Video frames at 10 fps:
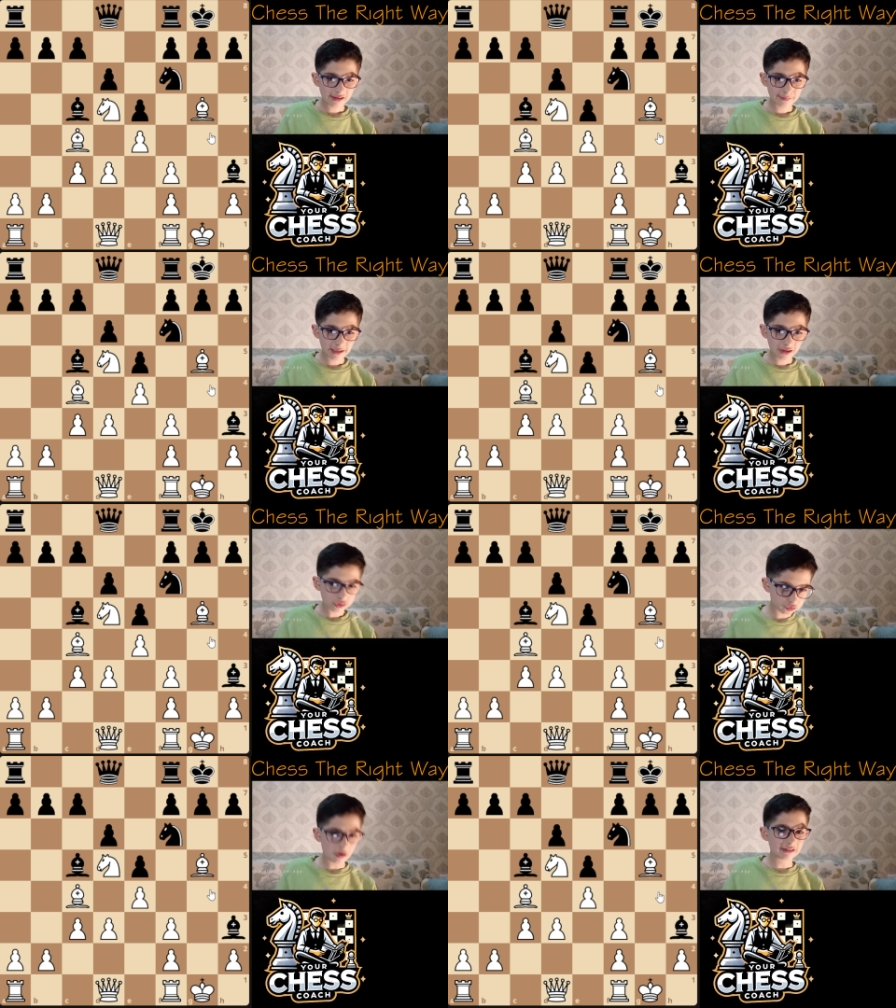
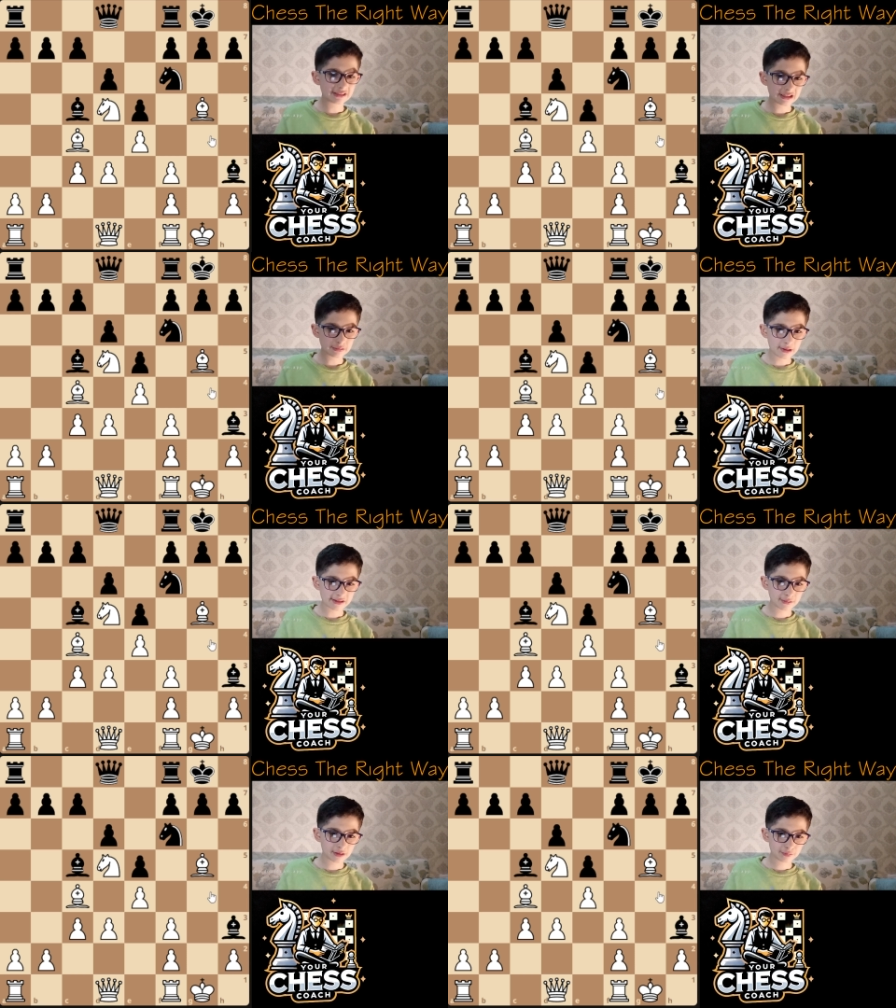threats as
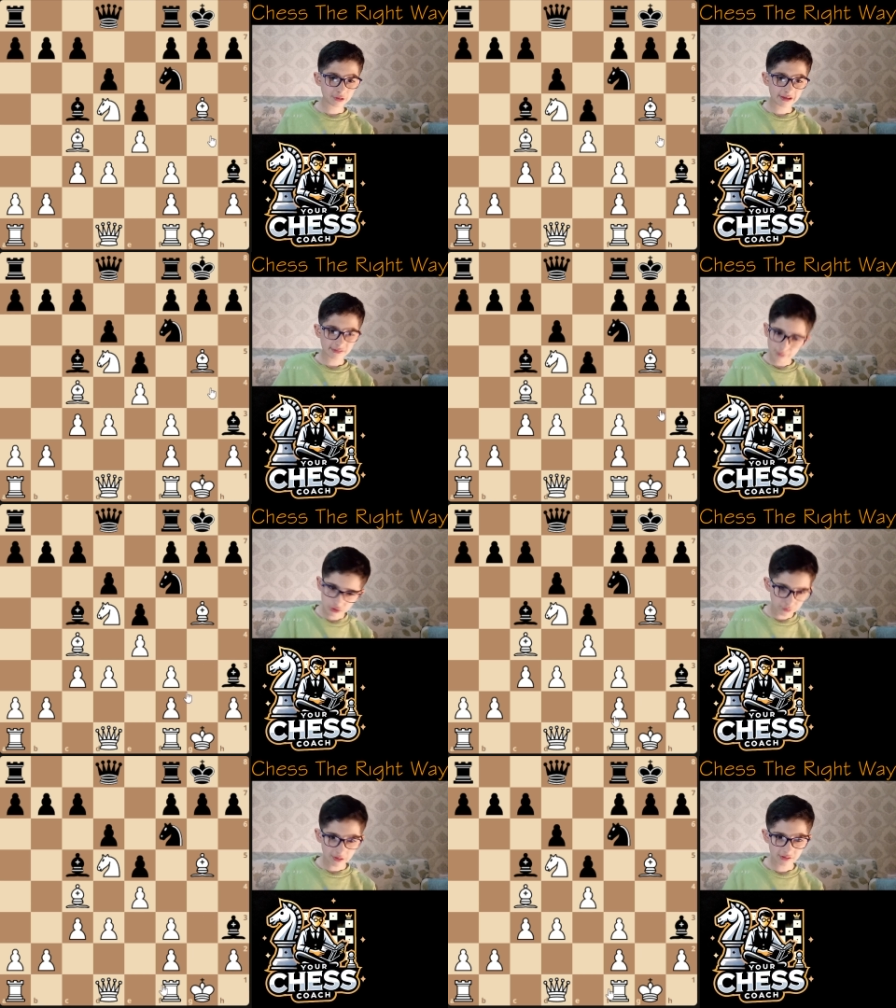possible, put as
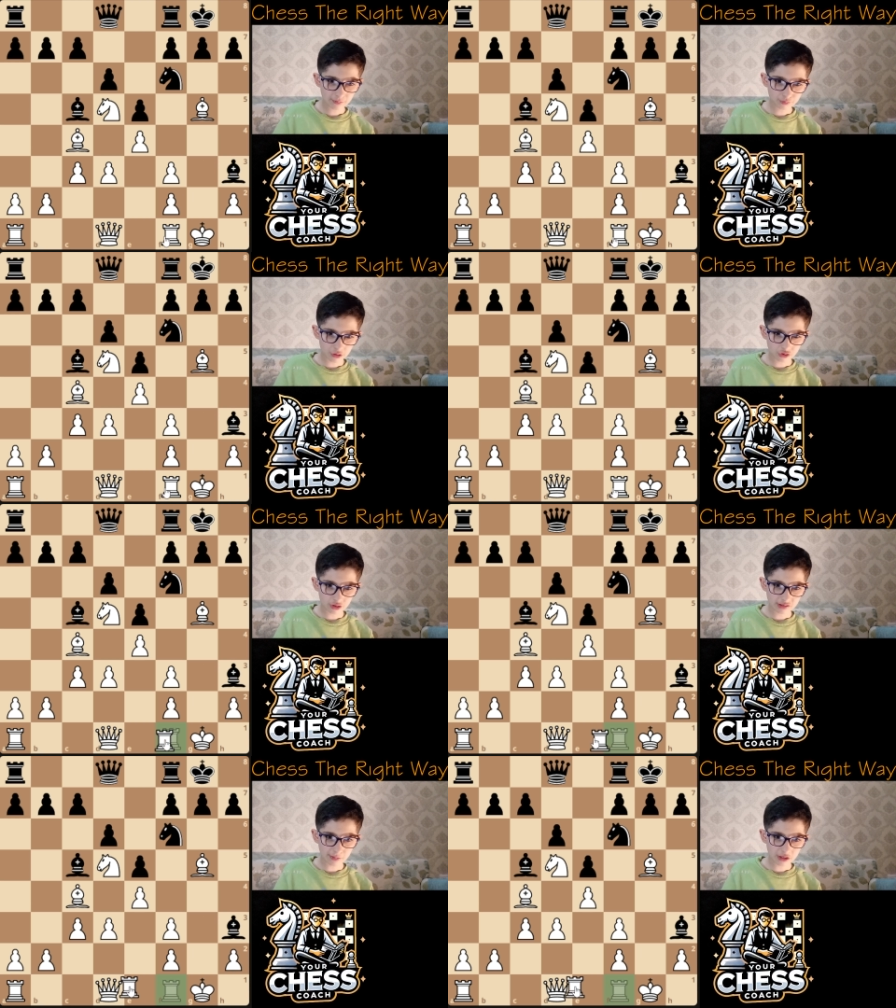much pressure
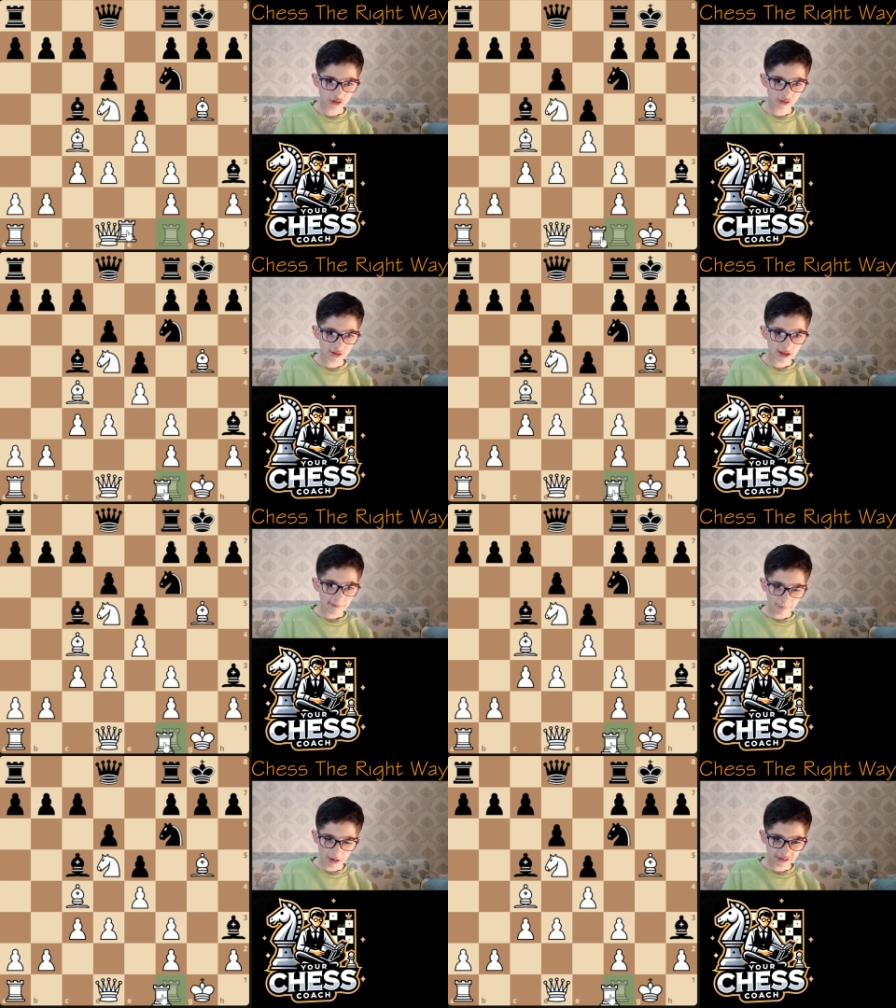as
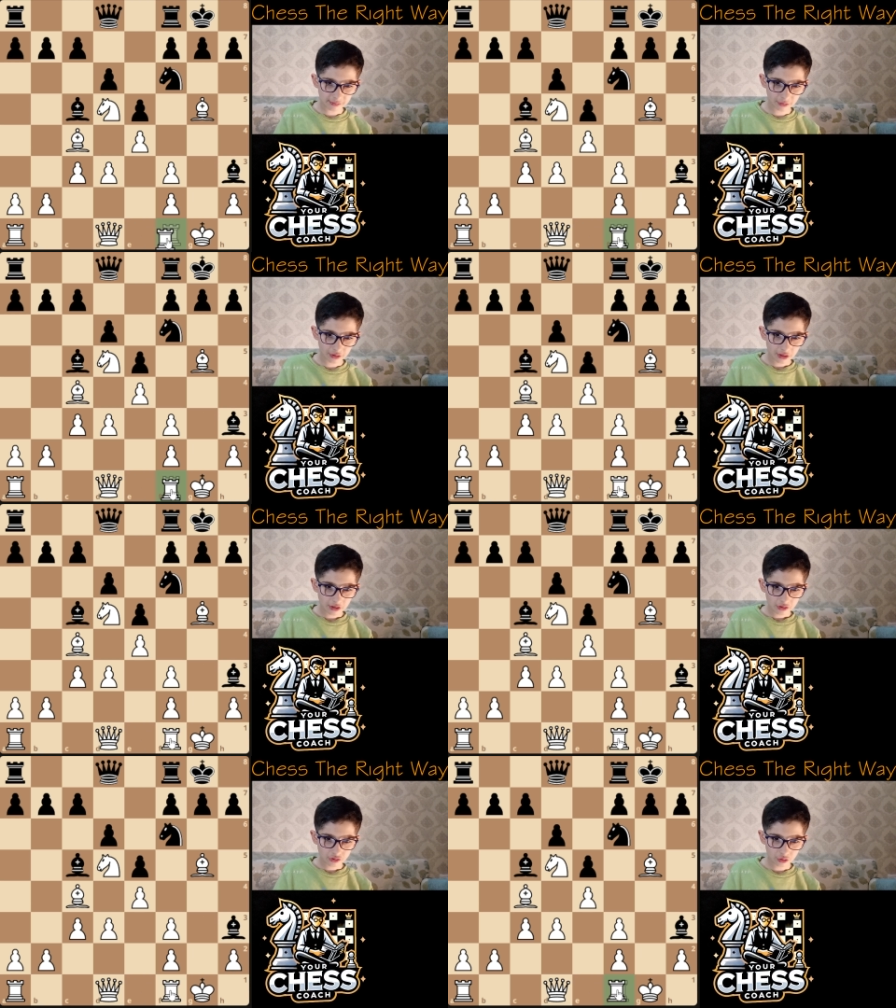possible.
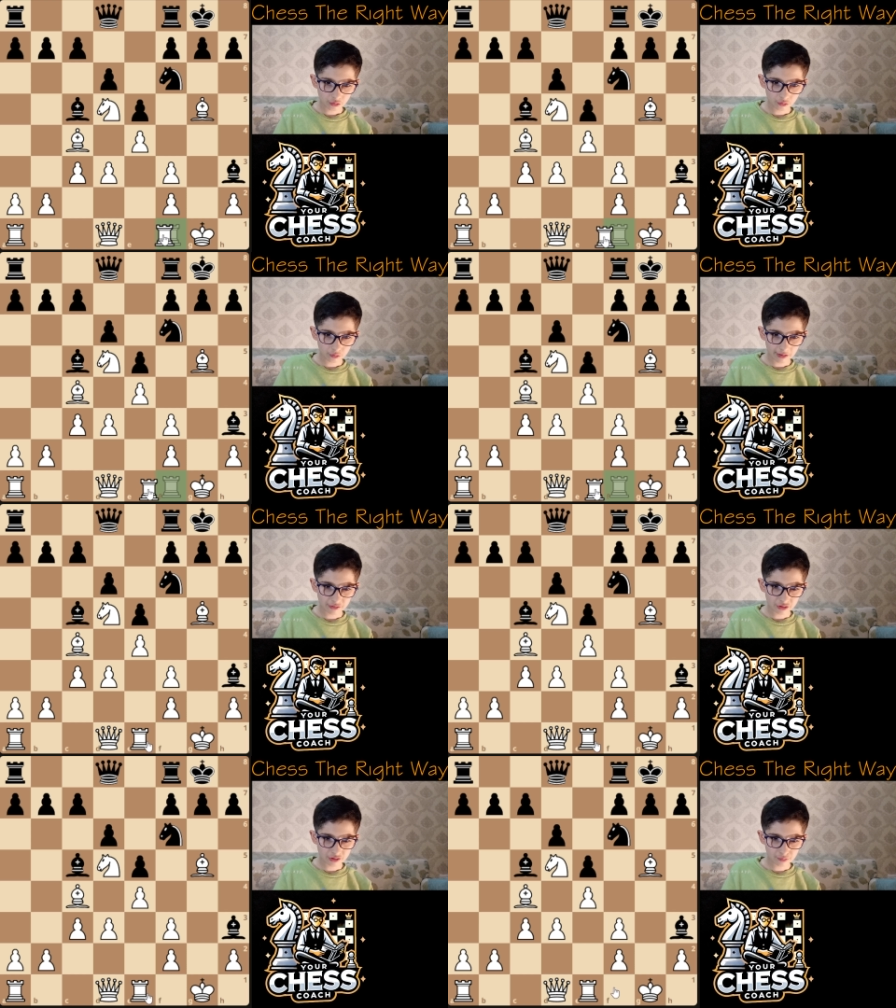So white
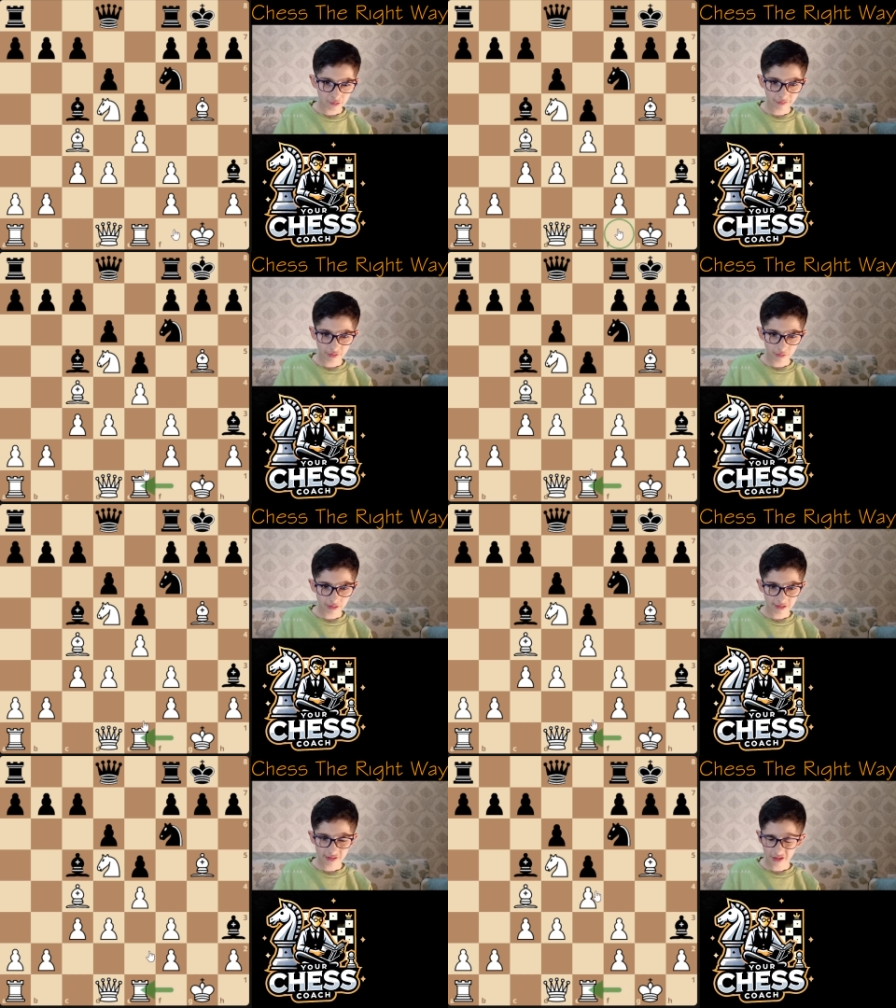just moved the
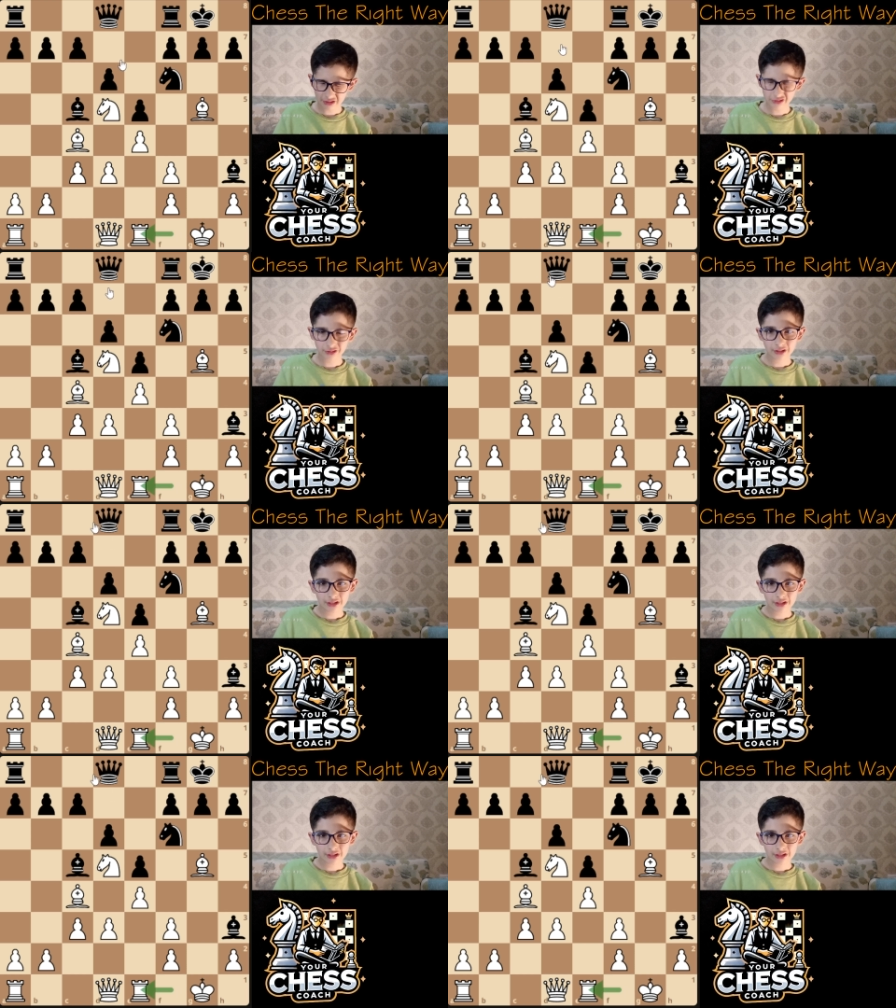rook aside.